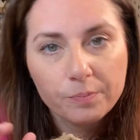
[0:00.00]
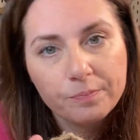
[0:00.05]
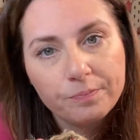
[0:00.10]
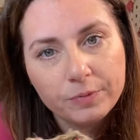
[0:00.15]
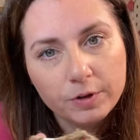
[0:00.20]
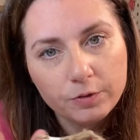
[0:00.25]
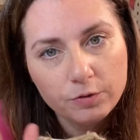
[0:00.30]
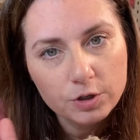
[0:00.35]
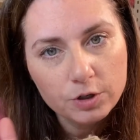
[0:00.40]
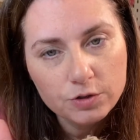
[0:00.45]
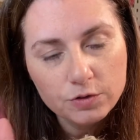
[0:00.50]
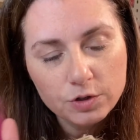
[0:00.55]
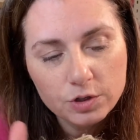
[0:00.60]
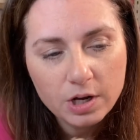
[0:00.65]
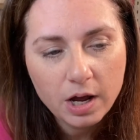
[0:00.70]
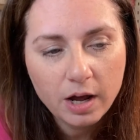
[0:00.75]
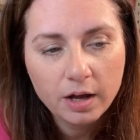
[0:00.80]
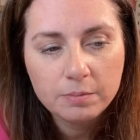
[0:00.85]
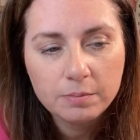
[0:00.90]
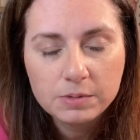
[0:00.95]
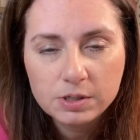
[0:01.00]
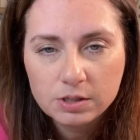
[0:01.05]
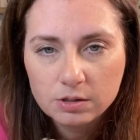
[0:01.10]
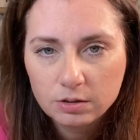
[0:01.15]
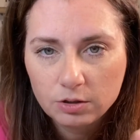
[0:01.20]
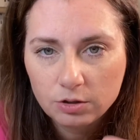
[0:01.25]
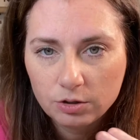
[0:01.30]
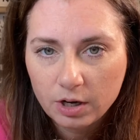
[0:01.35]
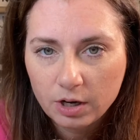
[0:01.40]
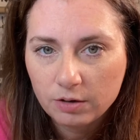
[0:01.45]
the first few times,
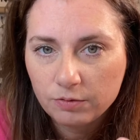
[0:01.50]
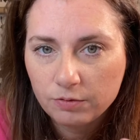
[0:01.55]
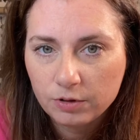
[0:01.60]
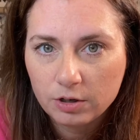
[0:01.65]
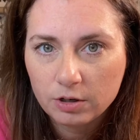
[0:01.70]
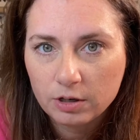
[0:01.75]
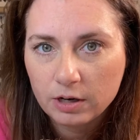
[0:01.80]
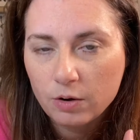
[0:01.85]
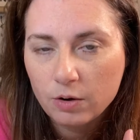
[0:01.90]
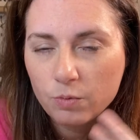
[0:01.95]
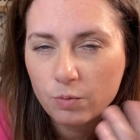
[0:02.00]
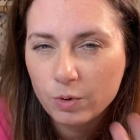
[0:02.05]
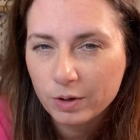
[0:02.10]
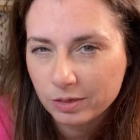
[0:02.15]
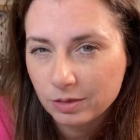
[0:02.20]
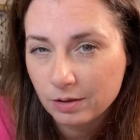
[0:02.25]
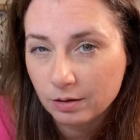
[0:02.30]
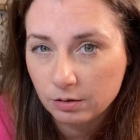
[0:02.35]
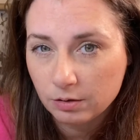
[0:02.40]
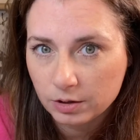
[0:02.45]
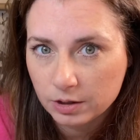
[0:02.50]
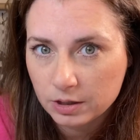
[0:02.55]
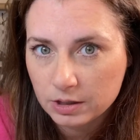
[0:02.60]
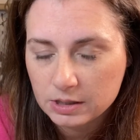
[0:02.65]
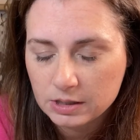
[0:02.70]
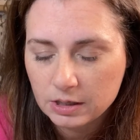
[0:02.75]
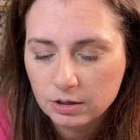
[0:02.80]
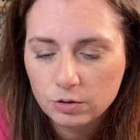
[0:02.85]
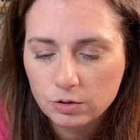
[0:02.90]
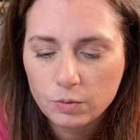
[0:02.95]
you gotta figure out what the look is
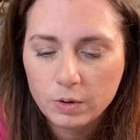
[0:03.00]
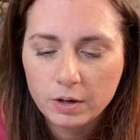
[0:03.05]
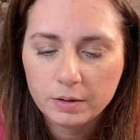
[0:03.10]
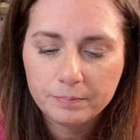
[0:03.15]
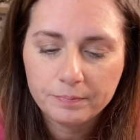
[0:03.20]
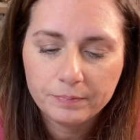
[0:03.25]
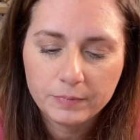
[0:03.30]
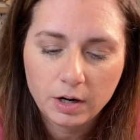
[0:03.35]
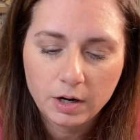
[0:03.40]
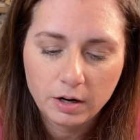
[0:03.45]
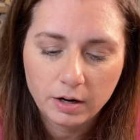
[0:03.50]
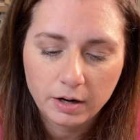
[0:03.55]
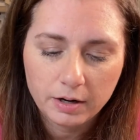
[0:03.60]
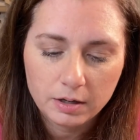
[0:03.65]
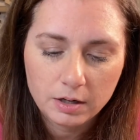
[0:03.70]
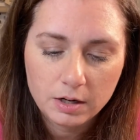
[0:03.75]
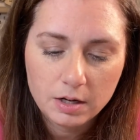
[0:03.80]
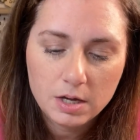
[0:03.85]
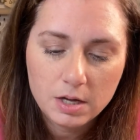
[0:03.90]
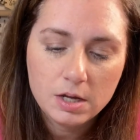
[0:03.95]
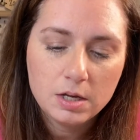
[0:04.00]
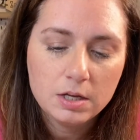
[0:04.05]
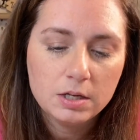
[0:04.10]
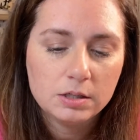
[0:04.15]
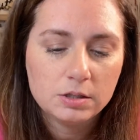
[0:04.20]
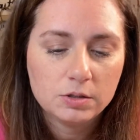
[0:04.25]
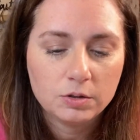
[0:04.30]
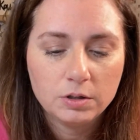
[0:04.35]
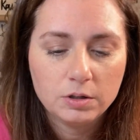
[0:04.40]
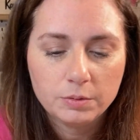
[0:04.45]
that you want. All right,
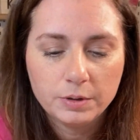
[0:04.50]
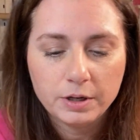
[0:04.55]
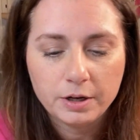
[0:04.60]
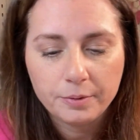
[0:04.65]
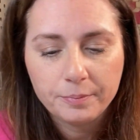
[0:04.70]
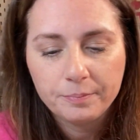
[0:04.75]
so here we go.